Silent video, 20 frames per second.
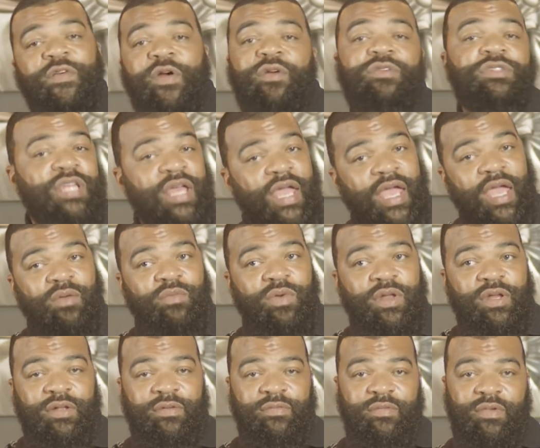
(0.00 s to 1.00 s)
firsthand
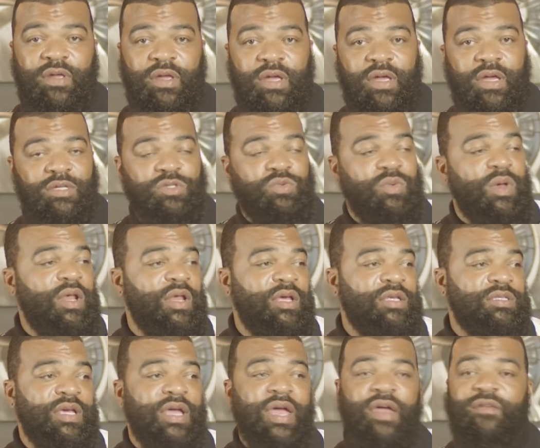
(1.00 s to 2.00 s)
with it, as well
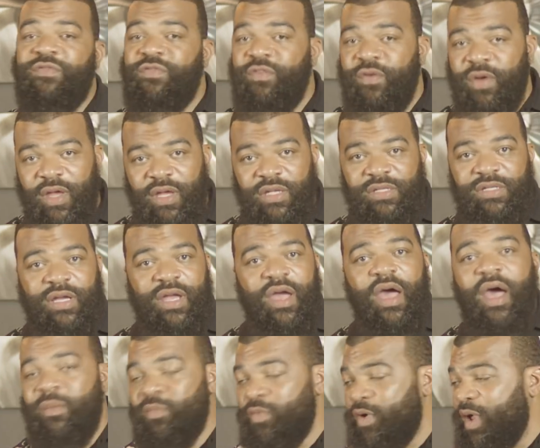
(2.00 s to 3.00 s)
as I got friends,
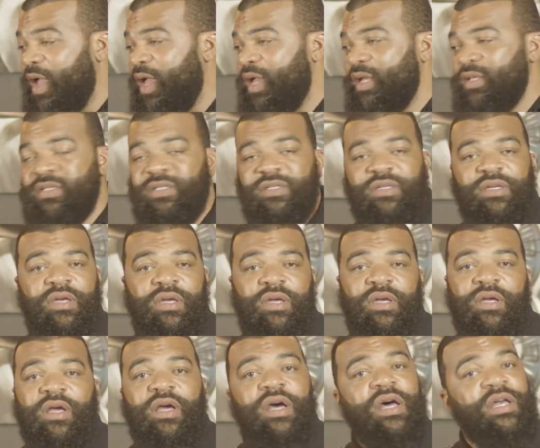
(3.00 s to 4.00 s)
comrades,
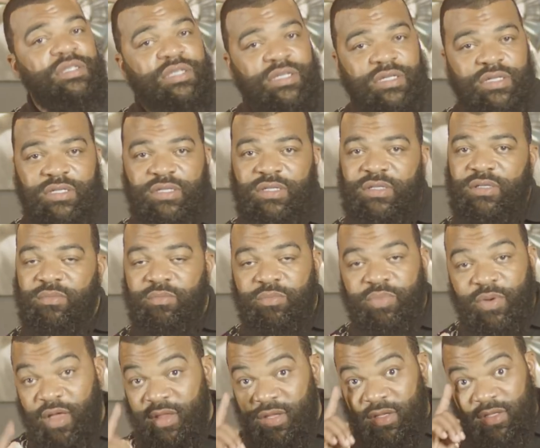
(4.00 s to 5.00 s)
cousins,
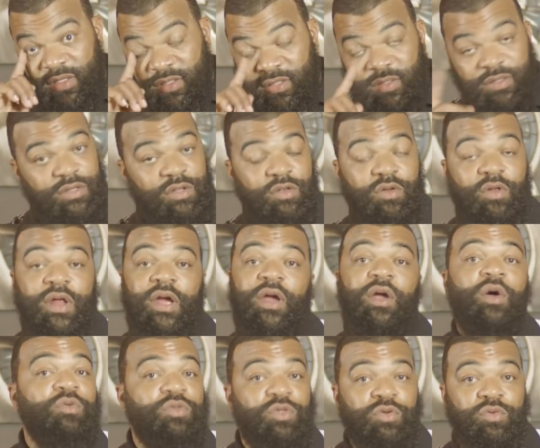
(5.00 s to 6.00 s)
brothers, that
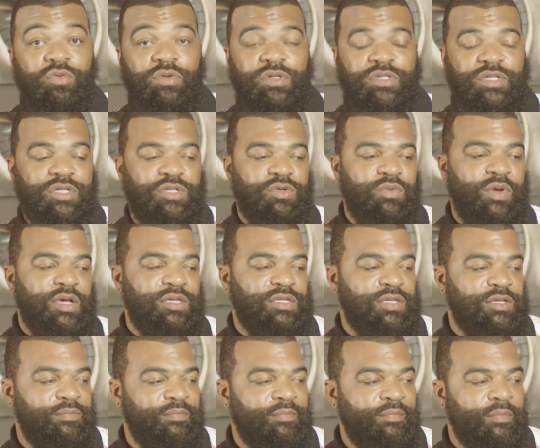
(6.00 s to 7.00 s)
go through the
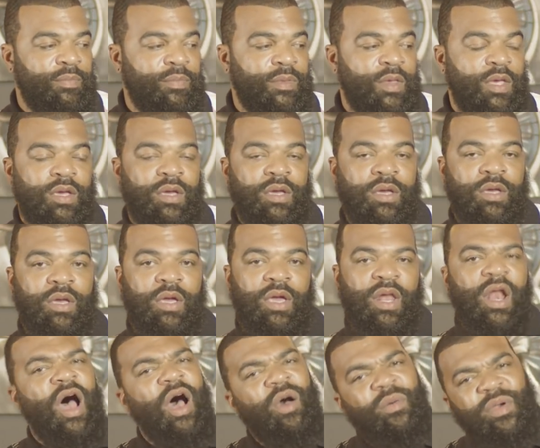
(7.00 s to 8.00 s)
situation.
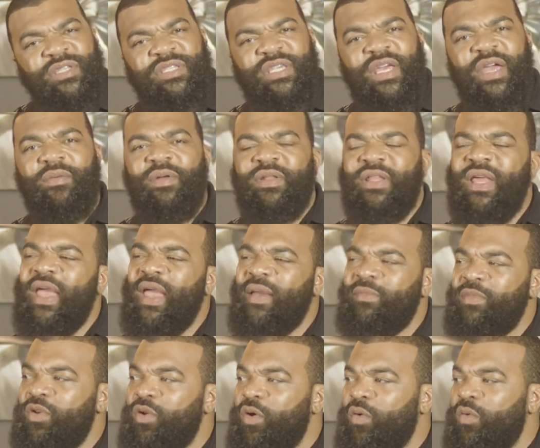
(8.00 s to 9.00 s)
And I always say, well,
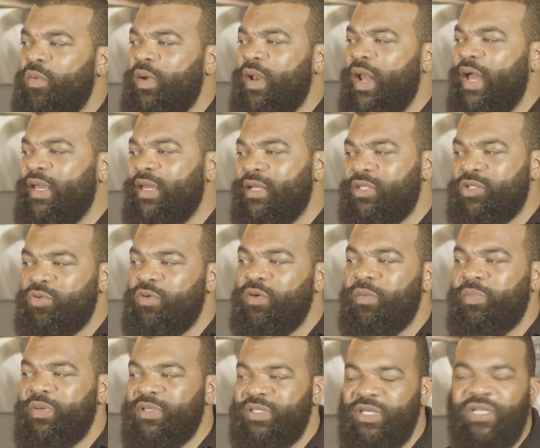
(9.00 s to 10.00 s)
damn, when I get to
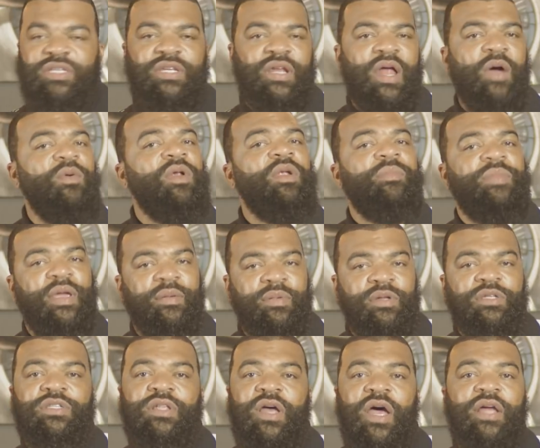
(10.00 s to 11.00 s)
a position, I want to be able
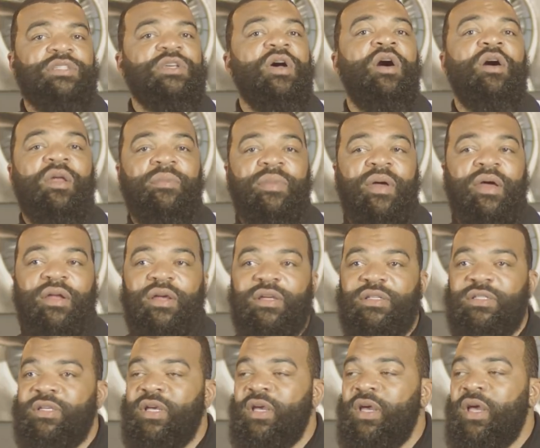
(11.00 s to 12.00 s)
to start talking about it,
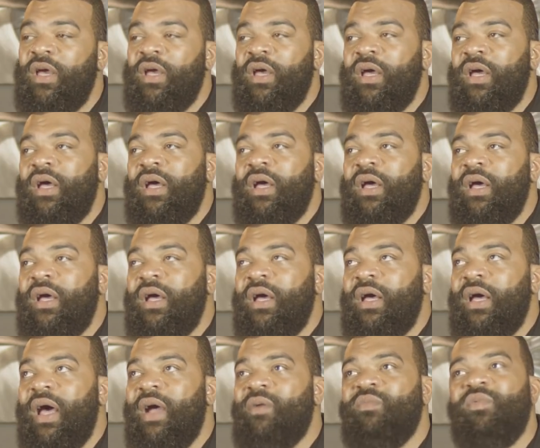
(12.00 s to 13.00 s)
because
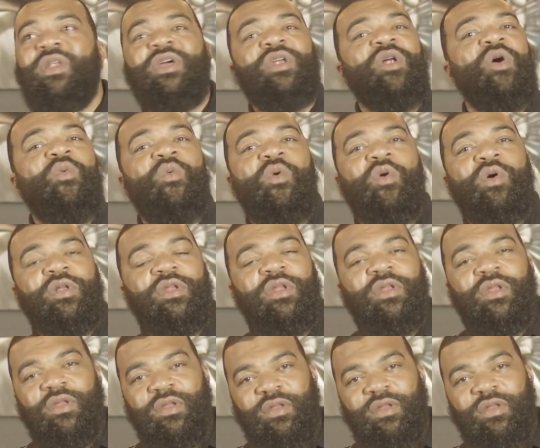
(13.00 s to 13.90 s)
I don't want